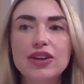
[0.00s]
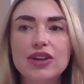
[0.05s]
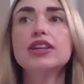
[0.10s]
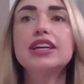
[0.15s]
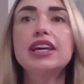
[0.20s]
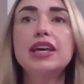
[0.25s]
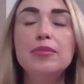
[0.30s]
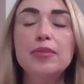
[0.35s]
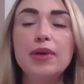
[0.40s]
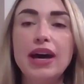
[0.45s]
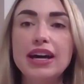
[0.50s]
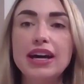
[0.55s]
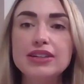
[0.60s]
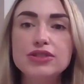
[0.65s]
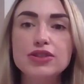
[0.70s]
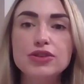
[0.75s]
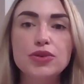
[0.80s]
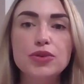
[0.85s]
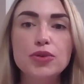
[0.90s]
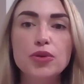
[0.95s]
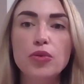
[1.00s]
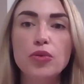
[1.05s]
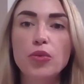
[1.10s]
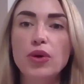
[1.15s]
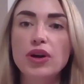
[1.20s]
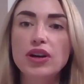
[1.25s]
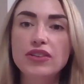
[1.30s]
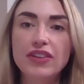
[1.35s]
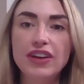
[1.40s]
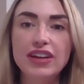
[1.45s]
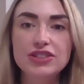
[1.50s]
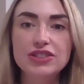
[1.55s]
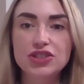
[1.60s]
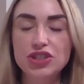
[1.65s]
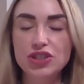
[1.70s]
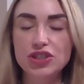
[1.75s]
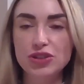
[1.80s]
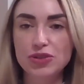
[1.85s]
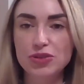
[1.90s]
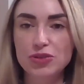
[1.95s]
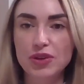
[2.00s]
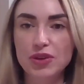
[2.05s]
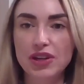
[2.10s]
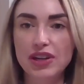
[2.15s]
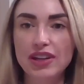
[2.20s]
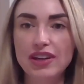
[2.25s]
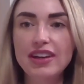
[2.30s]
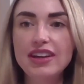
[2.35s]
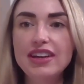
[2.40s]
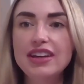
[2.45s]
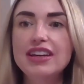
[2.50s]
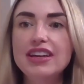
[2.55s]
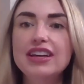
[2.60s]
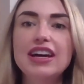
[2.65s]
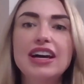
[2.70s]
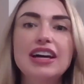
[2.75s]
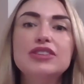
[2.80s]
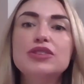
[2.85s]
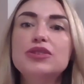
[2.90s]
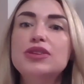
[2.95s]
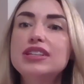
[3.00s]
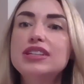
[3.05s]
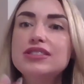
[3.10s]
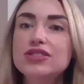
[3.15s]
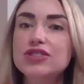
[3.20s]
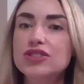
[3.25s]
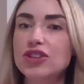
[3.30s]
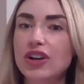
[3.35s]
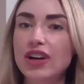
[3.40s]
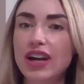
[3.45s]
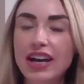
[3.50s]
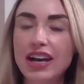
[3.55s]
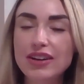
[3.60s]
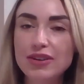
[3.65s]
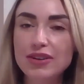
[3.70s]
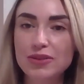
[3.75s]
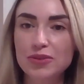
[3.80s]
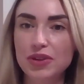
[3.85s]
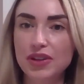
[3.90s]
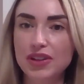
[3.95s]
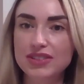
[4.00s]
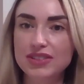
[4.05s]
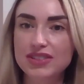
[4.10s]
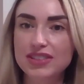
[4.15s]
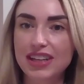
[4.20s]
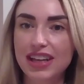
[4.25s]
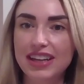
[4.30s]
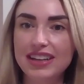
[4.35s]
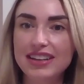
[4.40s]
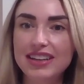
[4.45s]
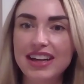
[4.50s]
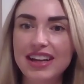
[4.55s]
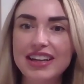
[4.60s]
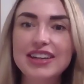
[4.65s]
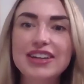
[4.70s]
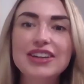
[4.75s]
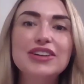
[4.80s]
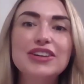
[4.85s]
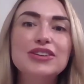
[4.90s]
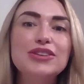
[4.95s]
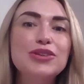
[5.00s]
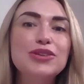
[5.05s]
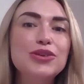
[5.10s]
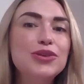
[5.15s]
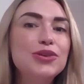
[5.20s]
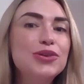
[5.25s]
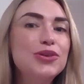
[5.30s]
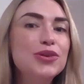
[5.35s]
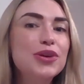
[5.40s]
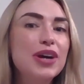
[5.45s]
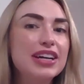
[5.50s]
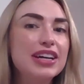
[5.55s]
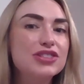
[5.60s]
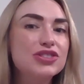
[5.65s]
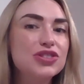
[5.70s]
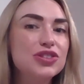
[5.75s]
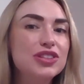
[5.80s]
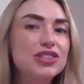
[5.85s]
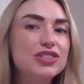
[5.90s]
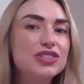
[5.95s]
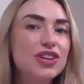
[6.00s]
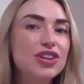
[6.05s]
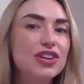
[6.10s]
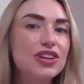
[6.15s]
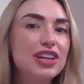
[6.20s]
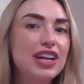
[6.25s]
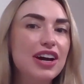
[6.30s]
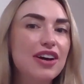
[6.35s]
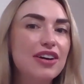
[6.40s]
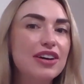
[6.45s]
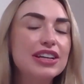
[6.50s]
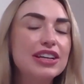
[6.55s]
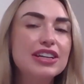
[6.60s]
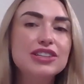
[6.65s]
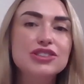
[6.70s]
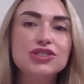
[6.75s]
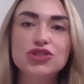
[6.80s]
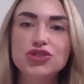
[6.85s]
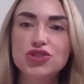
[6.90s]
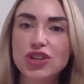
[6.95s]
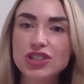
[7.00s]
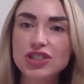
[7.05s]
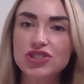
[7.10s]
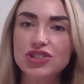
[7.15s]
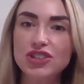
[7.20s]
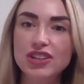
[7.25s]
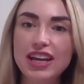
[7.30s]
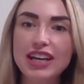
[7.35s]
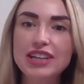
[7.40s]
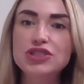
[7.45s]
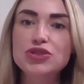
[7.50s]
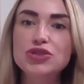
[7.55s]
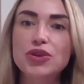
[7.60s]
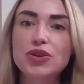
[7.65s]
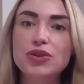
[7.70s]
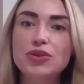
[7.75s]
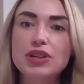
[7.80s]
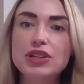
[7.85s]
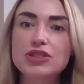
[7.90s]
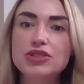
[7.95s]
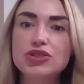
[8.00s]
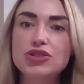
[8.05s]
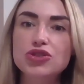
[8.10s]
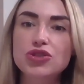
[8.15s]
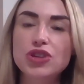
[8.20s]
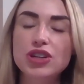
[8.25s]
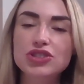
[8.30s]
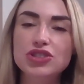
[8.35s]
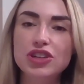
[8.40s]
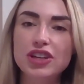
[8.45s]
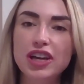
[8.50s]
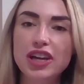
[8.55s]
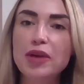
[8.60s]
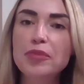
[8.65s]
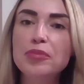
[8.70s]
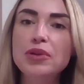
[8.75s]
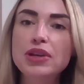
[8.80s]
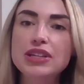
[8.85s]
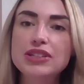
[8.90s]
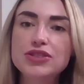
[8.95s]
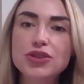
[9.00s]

Looking back, so you were one of 8 children. You didn't start out in real estate. I hear you actually started out in construction, had your own construction company.